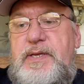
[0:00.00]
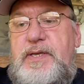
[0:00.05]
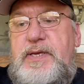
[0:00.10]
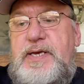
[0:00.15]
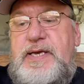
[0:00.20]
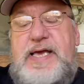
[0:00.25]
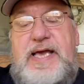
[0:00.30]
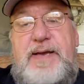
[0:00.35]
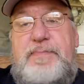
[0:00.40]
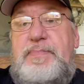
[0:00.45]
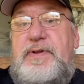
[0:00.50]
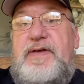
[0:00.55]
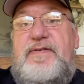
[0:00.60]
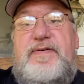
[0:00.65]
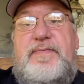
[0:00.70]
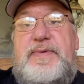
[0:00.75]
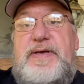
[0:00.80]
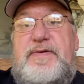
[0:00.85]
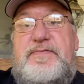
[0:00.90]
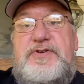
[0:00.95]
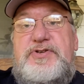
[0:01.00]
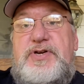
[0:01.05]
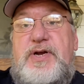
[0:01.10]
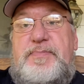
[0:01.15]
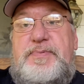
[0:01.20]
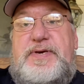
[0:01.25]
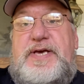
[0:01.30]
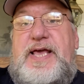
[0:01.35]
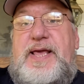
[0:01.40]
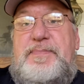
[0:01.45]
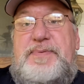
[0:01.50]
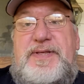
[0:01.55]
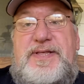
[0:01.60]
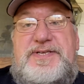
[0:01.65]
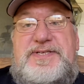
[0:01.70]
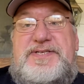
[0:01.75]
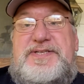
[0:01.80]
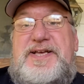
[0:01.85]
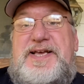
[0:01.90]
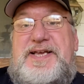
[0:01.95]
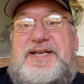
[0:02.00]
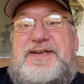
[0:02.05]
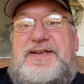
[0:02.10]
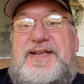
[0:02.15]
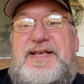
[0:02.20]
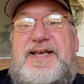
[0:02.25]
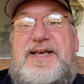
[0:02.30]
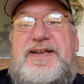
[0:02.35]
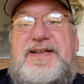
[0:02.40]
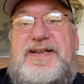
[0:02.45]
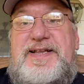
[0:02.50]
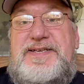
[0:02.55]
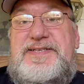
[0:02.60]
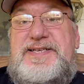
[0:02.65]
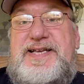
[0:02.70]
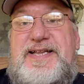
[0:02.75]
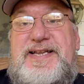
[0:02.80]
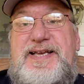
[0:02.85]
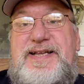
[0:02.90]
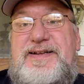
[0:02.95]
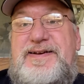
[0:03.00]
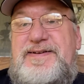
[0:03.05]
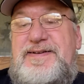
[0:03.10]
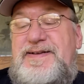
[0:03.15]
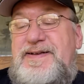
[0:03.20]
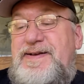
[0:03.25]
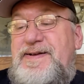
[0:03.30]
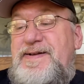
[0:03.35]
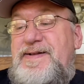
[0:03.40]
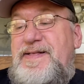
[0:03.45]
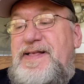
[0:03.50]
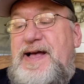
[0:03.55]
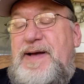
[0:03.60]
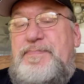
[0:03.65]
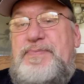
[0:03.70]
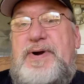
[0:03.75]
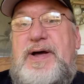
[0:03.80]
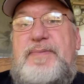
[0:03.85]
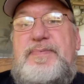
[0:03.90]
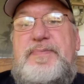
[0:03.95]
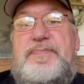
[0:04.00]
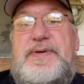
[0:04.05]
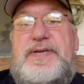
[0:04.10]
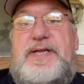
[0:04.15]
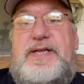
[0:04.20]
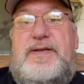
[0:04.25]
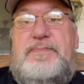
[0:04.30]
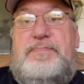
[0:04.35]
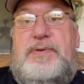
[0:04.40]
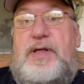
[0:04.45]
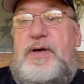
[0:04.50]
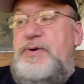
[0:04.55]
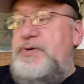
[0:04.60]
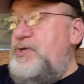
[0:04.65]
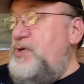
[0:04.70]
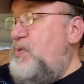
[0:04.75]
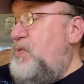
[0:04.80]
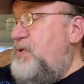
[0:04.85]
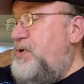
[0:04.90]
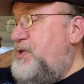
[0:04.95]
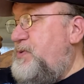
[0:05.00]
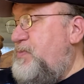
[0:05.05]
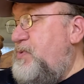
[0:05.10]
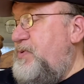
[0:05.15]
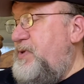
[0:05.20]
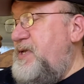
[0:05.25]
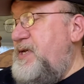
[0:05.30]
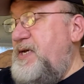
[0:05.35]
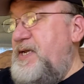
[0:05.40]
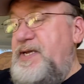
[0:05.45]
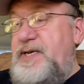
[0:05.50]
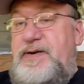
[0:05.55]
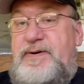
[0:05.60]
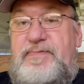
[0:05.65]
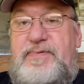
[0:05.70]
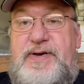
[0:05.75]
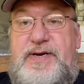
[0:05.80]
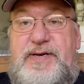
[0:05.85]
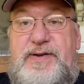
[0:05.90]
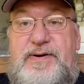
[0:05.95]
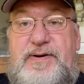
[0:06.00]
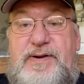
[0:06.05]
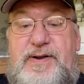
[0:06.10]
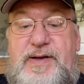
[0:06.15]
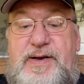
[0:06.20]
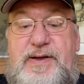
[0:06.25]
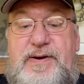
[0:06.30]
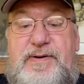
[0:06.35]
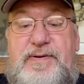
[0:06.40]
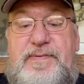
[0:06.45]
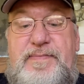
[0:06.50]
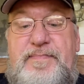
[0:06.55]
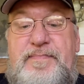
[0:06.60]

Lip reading: can't believe I'm having trouble keeping this thing lit unless I probably need a blowtorch more than I need a regular lighter.